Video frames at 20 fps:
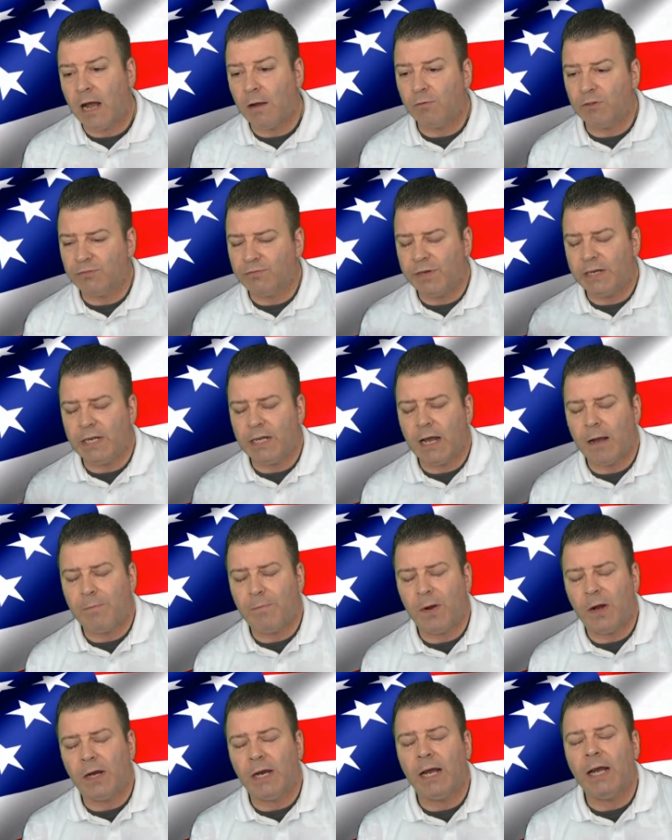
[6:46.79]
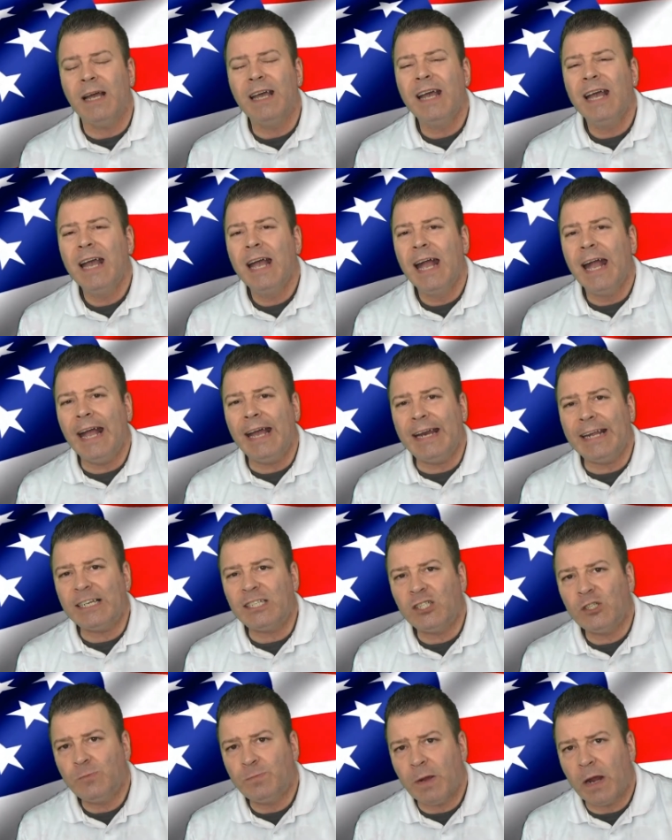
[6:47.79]
I was reading up on an
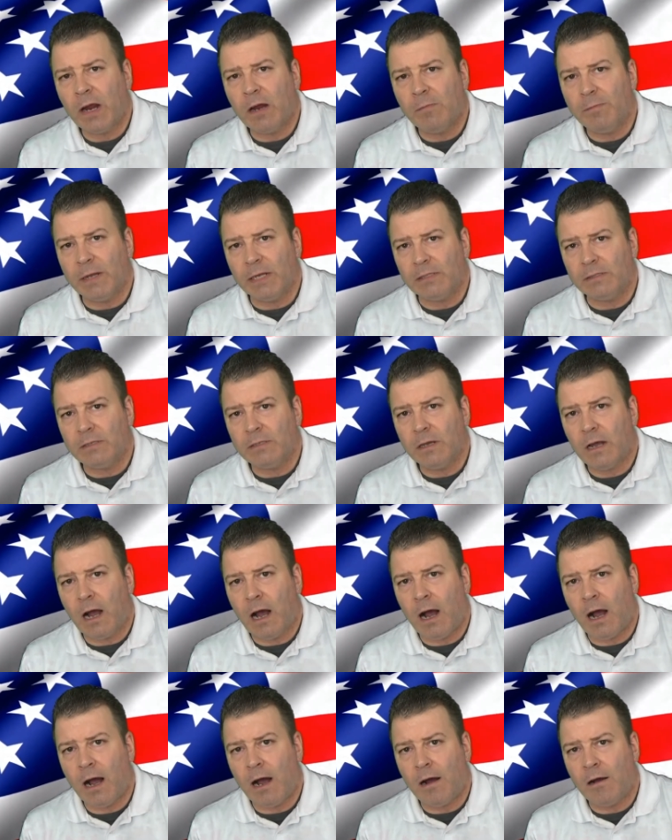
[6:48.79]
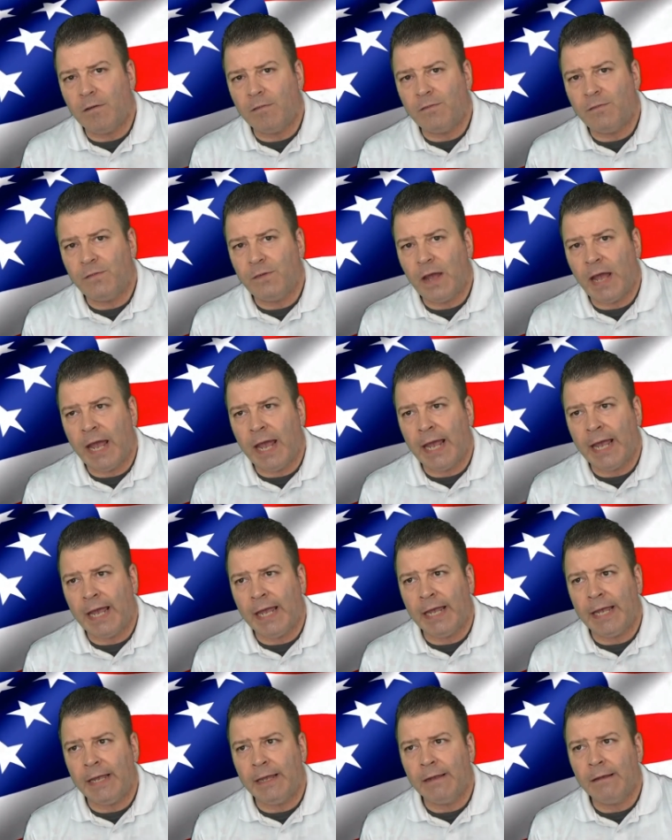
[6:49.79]
experiment of
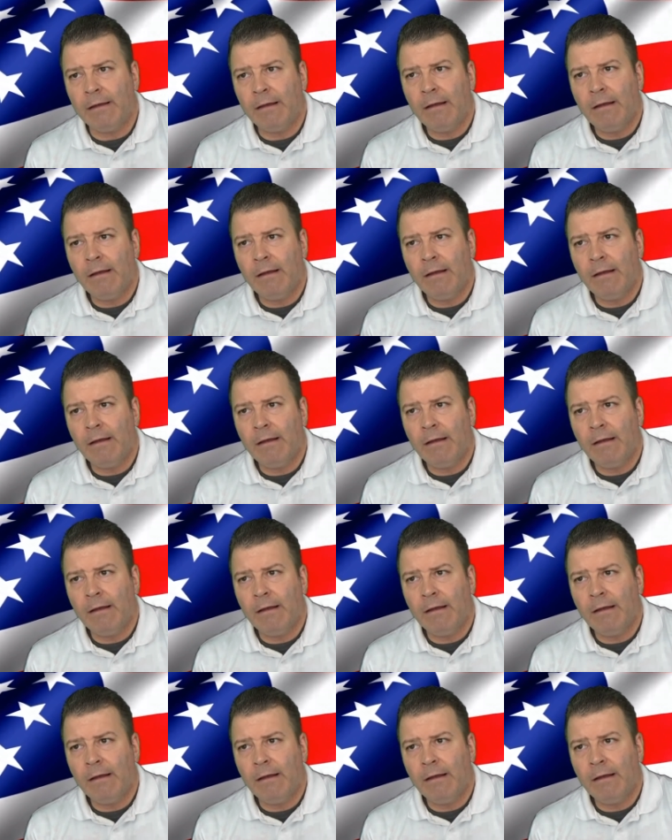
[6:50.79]
a,